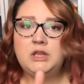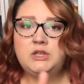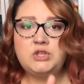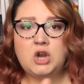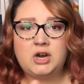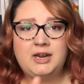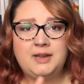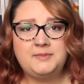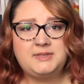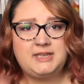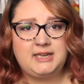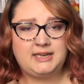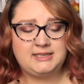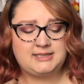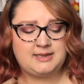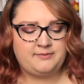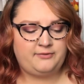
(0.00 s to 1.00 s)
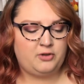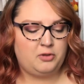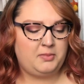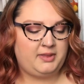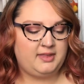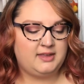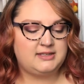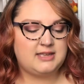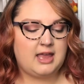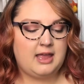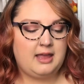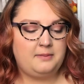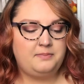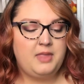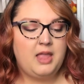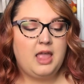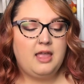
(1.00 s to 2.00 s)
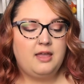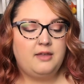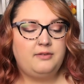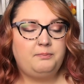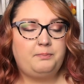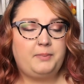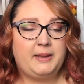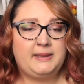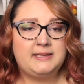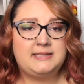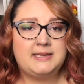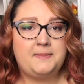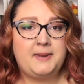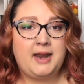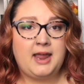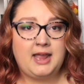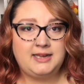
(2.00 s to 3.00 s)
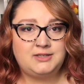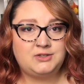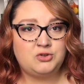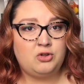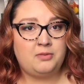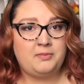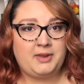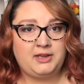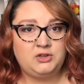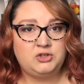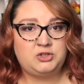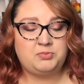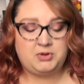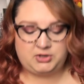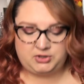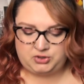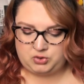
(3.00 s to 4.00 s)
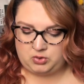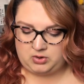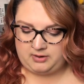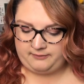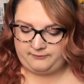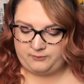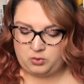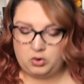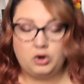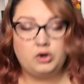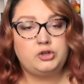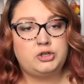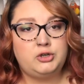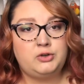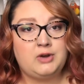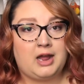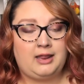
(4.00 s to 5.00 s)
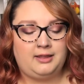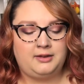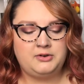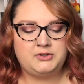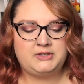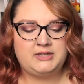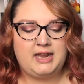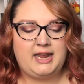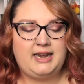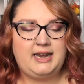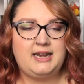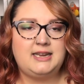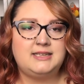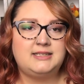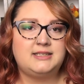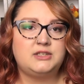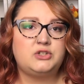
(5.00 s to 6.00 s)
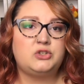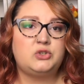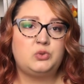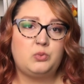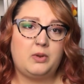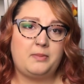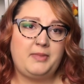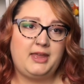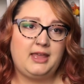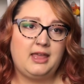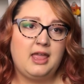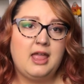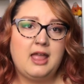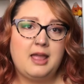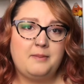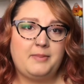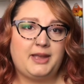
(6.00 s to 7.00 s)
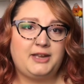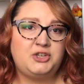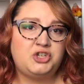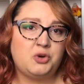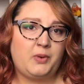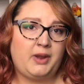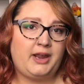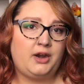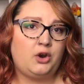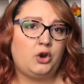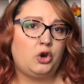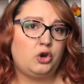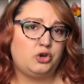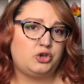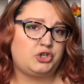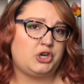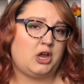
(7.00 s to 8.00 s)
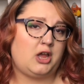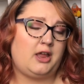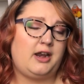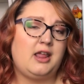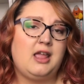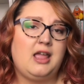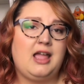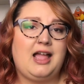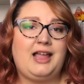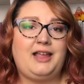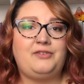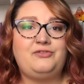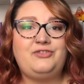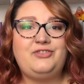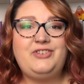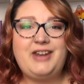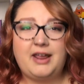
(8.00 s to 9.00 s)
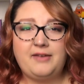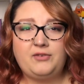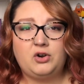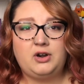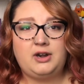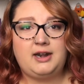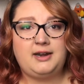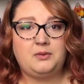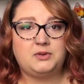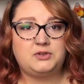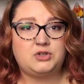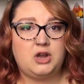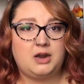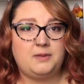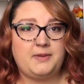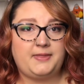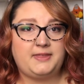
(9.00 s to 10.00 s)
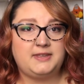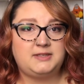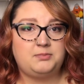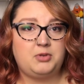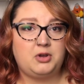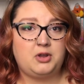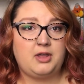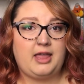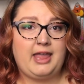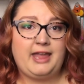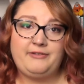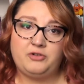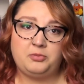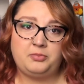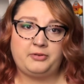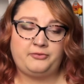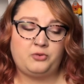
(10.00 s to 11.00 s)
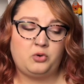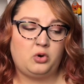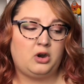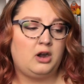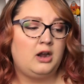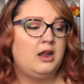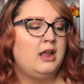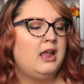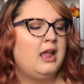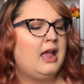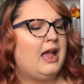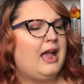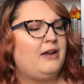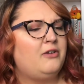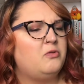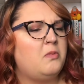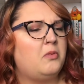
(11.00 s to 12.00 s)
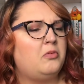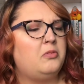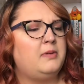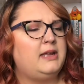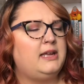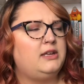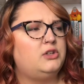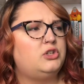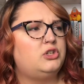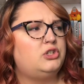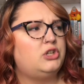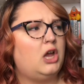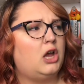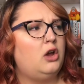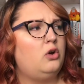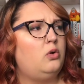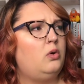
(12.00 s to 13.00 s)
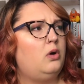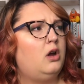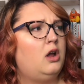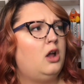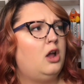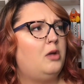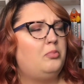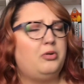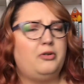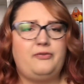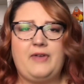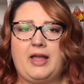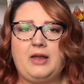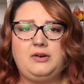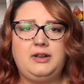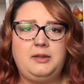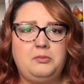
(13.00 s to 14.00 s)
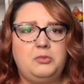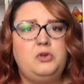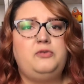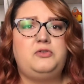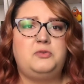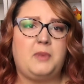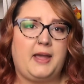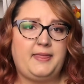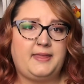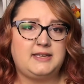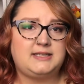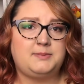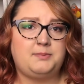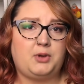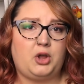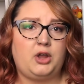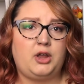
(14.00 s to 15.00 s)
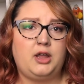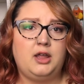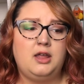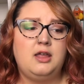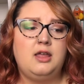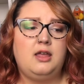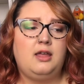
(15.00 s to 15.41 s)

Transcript: sorry, I'm sick as I'm filming this, um, picked this up in high school at my used bookstore for $2, and it is Swimming by Joanna Hershon. I have never heard anyone talk about this book ever before. I remember being so profoundly moved by this book